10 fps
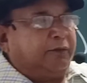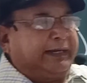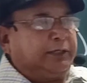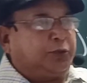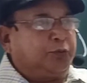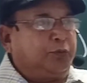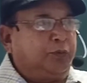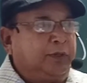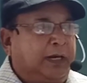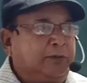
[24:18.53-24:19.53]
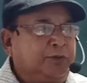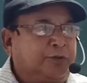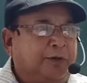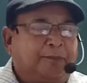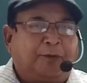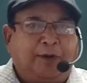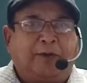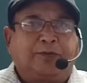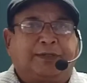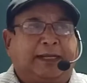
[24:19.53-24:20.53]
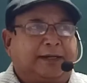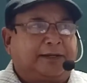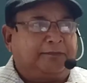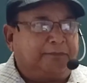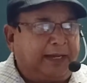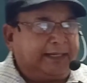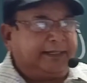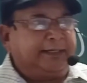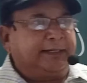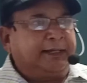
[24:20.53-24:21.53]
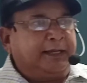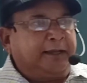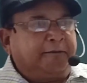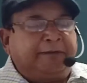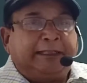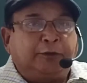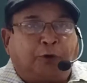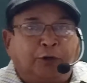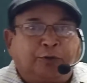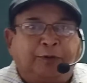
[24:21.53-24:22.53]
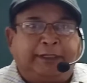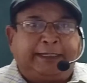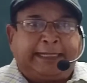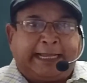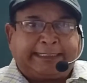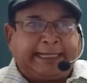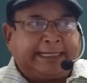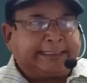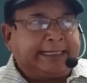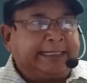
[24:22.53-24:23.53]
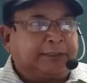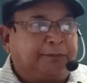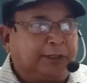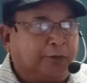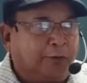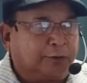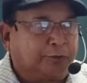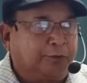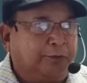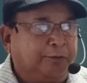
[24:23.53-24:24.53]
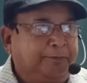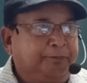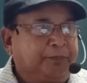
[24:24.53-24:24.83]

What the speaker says: when two nouns or pronouns are combined with not only dash dash dash but also,